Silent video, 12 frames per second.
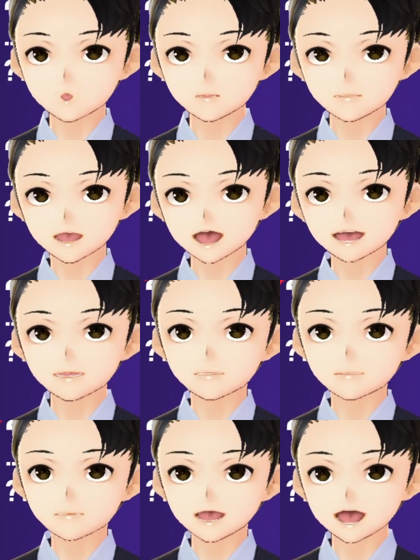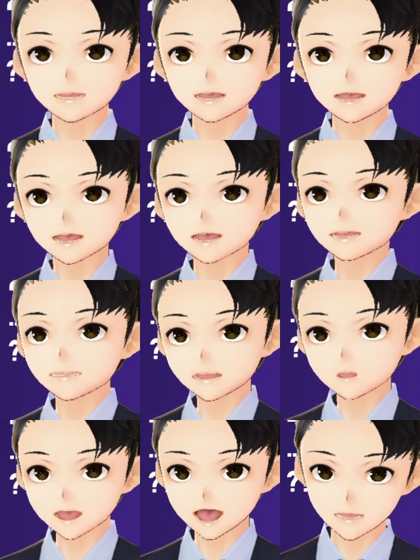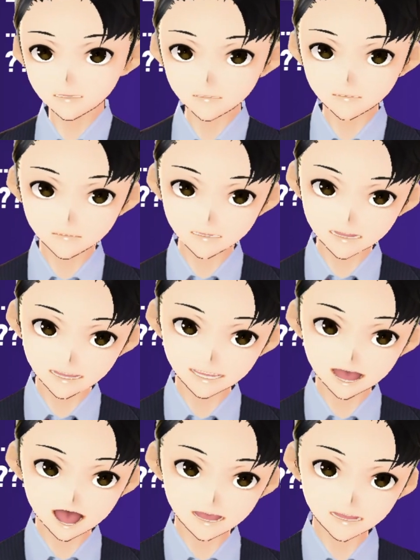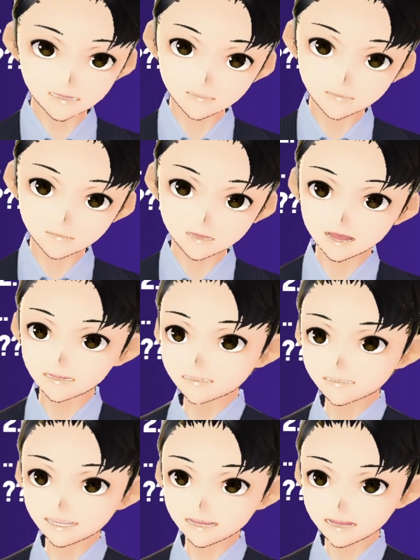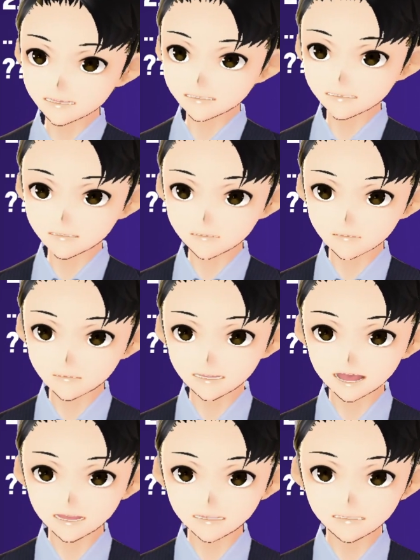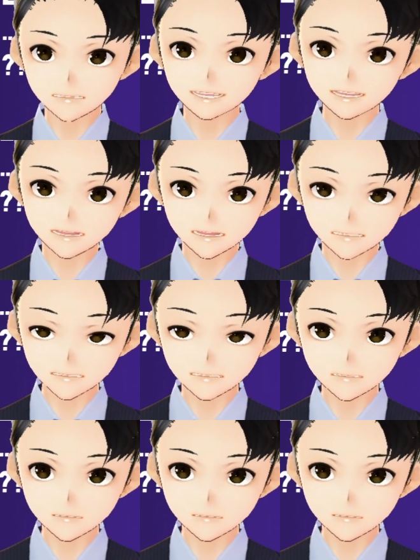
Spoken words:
But I need you to write down the steps and the cells